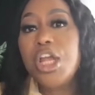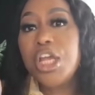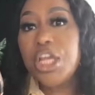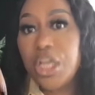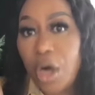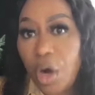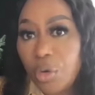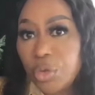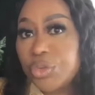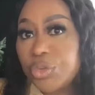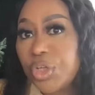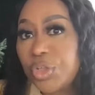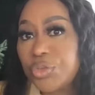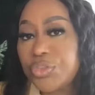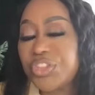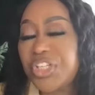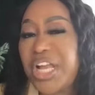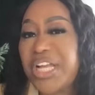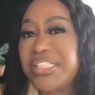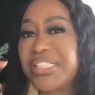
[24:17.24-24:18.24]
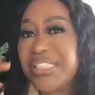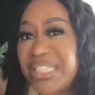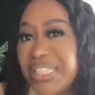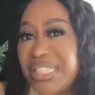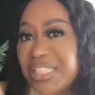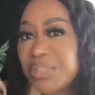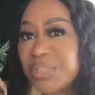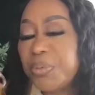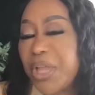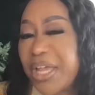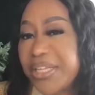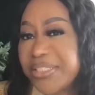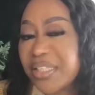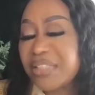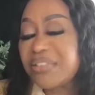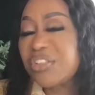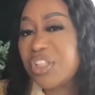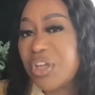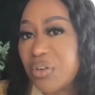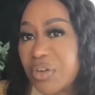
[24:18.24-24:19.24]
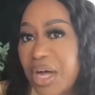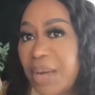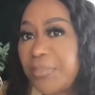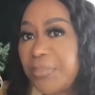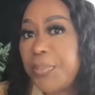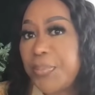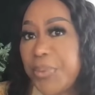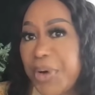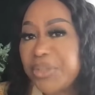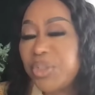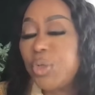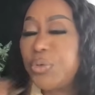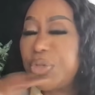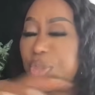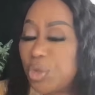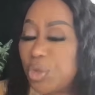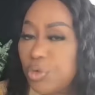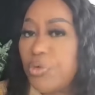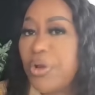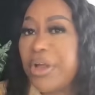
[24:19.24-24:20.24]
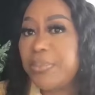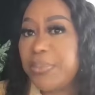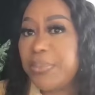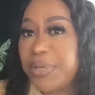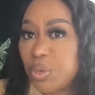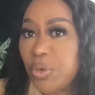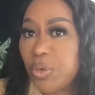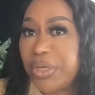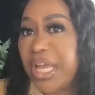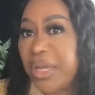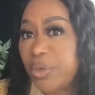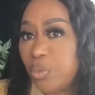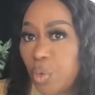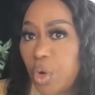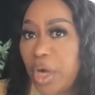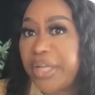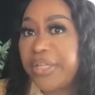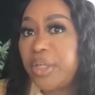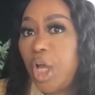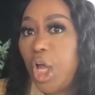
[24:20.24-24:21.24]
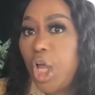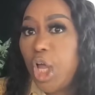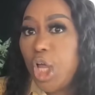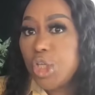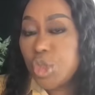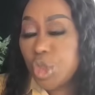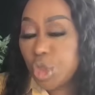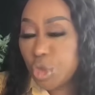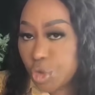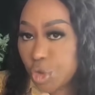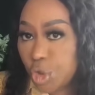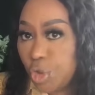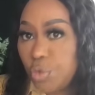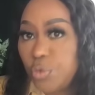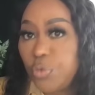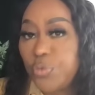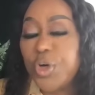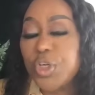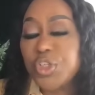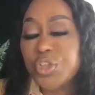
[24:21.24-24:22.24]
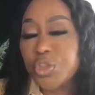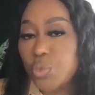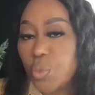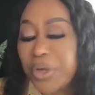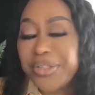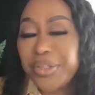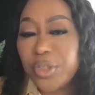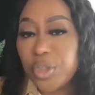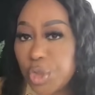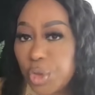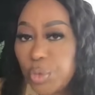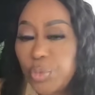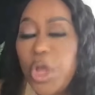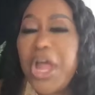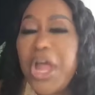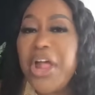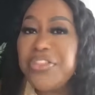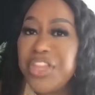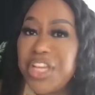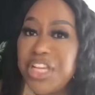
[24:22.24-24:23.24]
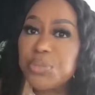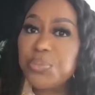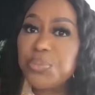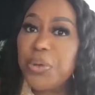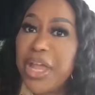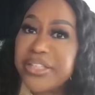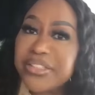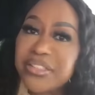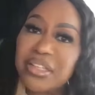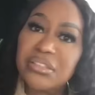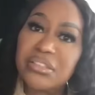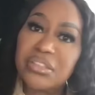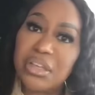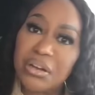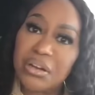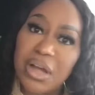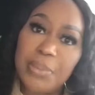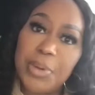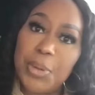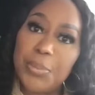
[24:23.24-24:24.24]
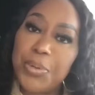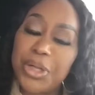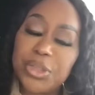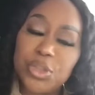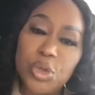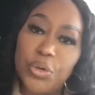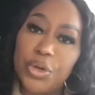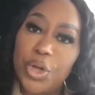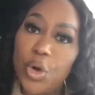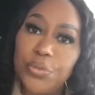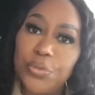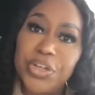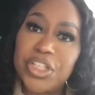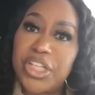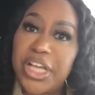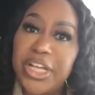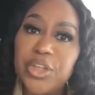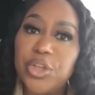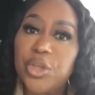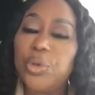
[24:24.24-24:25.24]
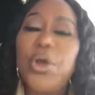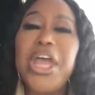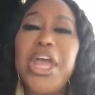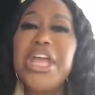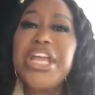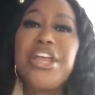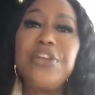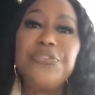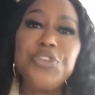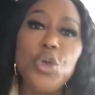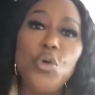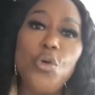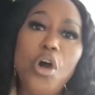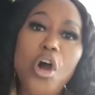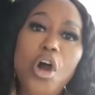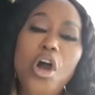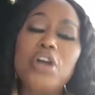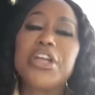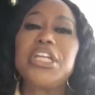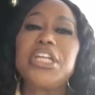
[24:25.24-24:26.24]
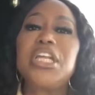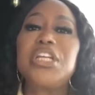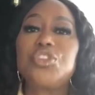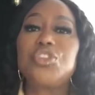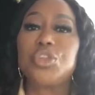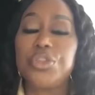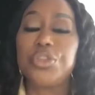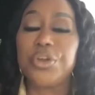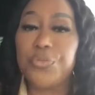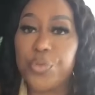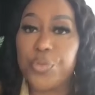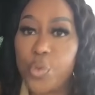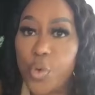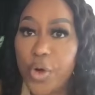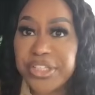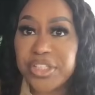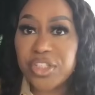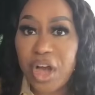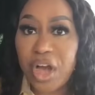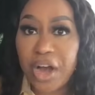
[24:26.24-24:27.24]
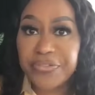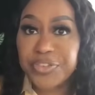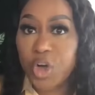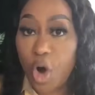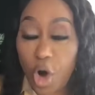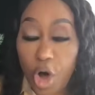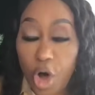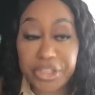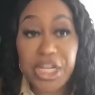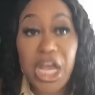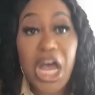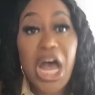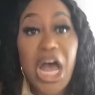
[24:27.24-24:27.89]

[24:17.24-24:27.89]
He also says these blessings shall come upon you in Deuteronomy 28:1-2, verses 1-2. These blessings shall come upon you and overtake you if you hearken unto the voice of God.